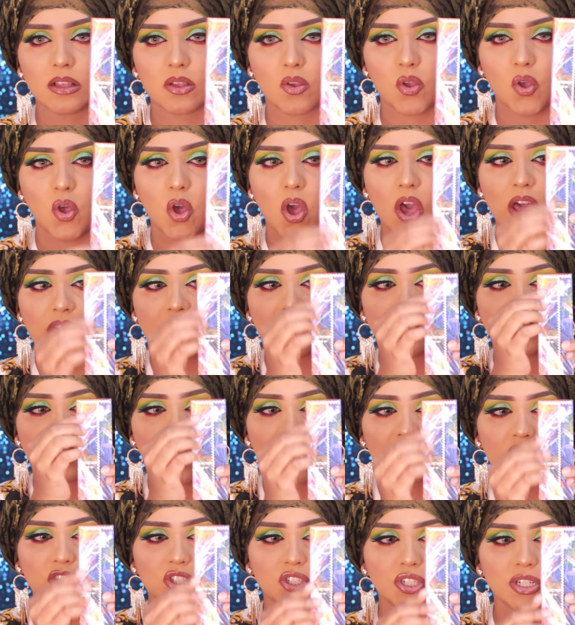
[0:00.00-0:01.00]
got a
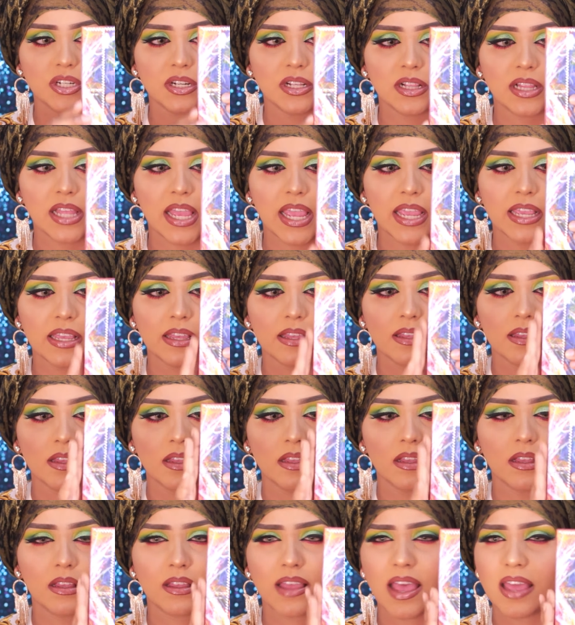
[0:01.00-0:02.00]
texture like
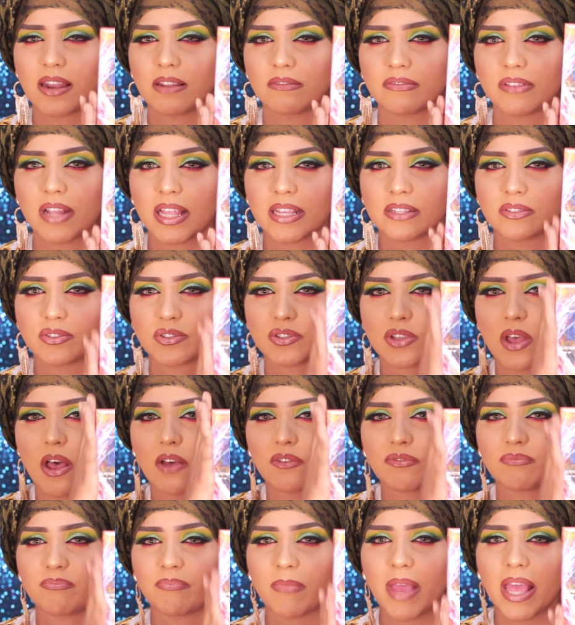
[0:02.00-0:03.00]
kind of like
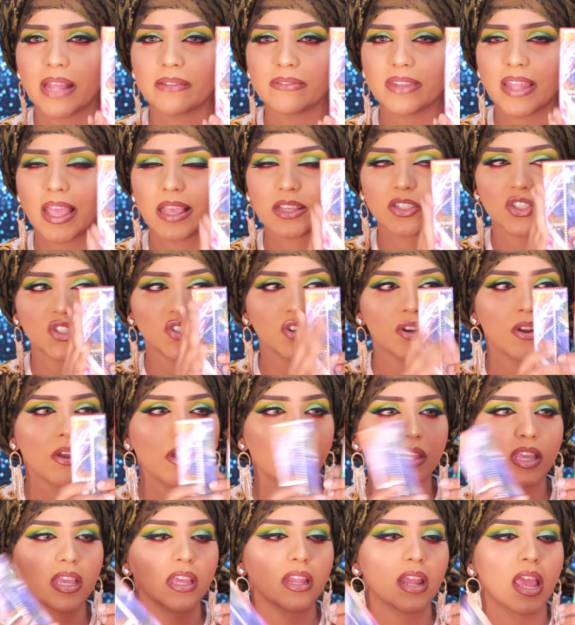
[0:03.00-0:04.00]
soft matte texture
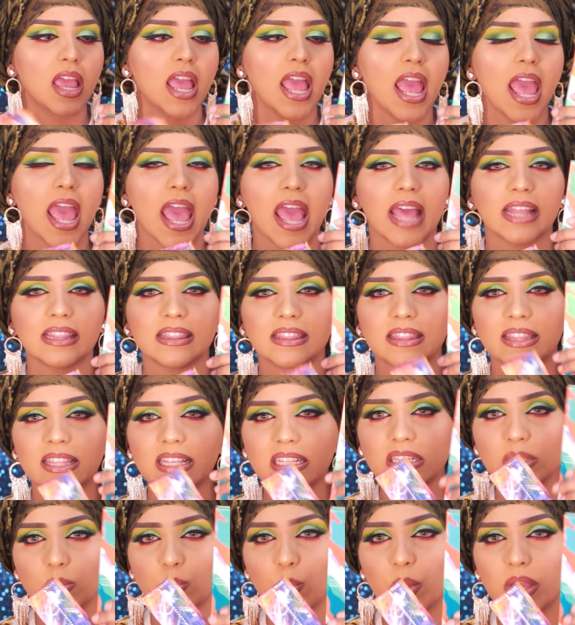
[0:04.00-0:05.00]
on it, and
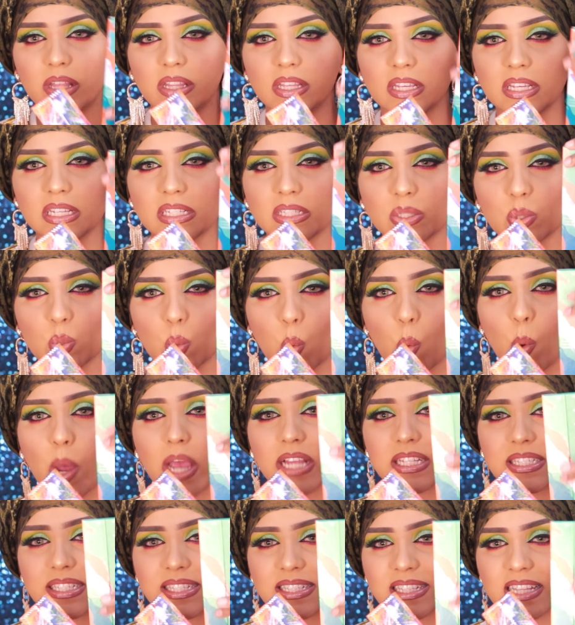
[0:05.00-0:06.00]
this one, it's
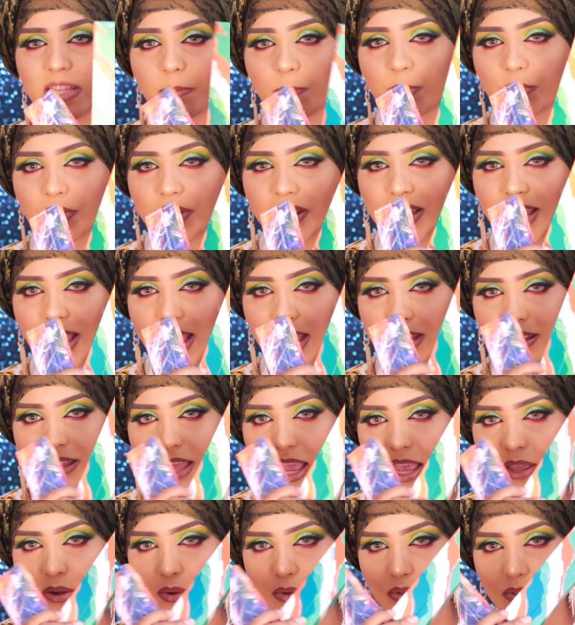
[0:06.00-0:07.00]
quite slippery, and
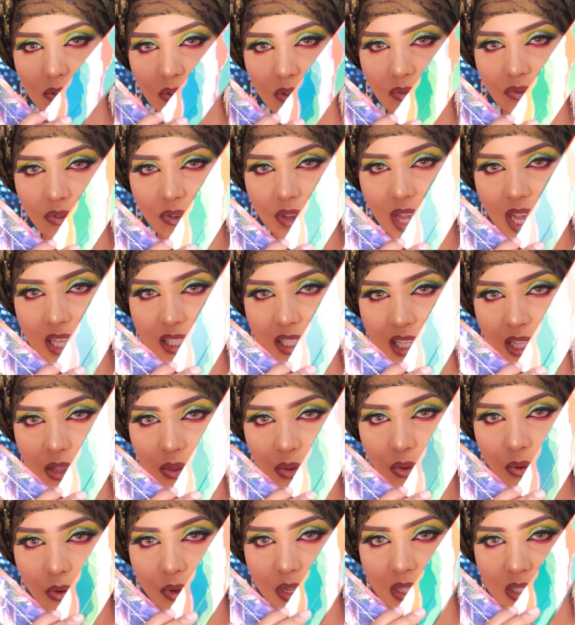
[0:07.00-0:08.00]
I don't know if you guys
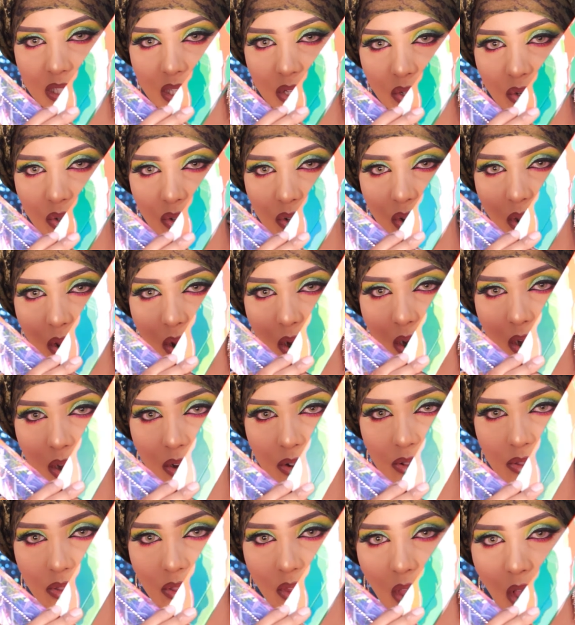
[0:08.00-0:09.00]
can notice it
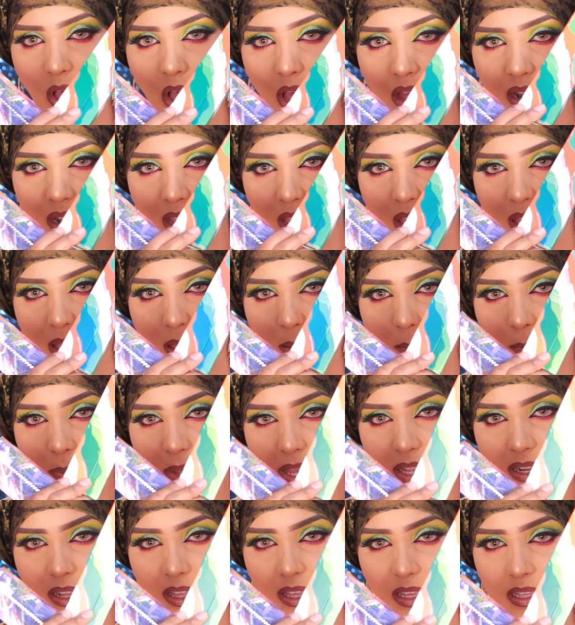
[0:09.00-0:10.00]
or not,
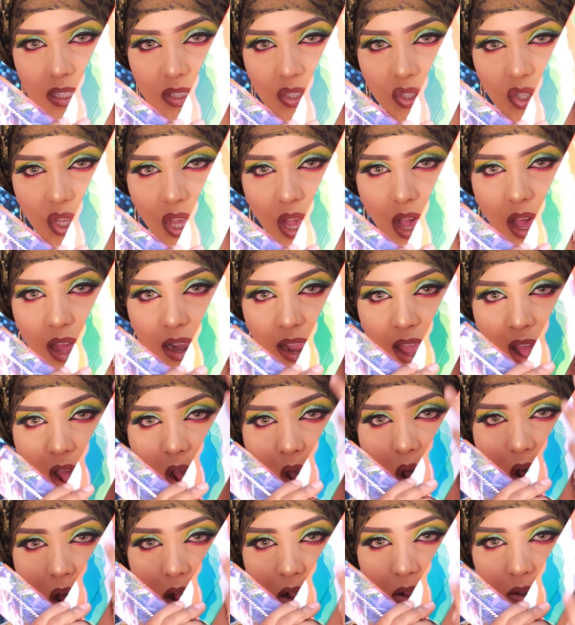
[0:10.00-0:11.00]
but it's got a
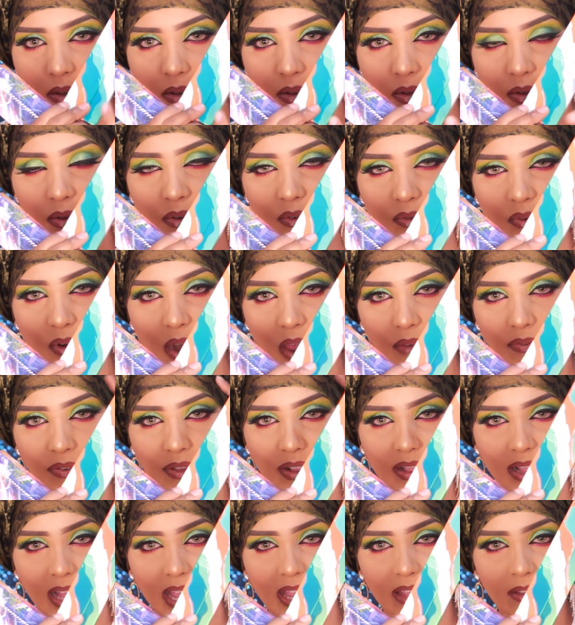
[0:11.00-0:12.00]

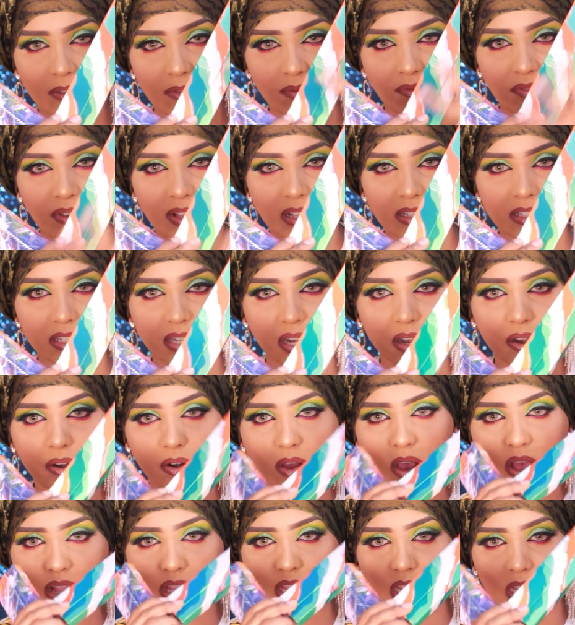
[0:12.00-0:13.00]
holographic like filter
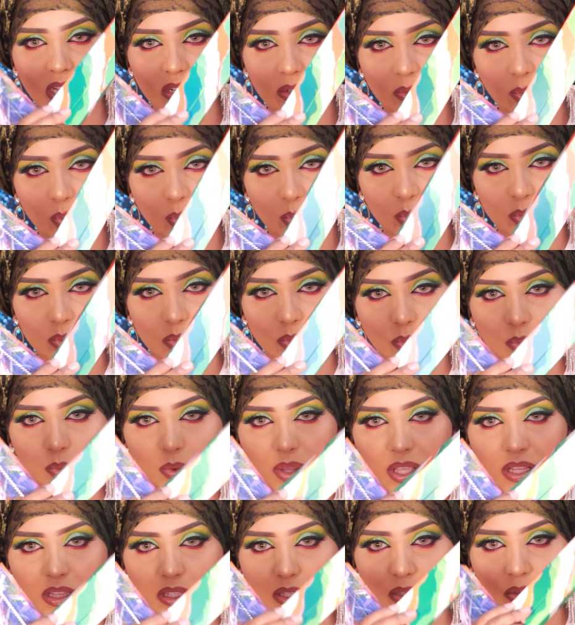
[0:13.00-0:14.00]
on it.
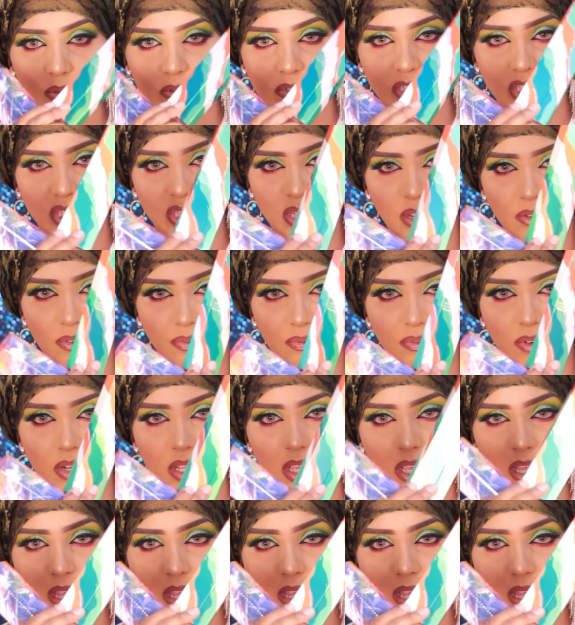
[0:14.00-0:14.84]
When you shift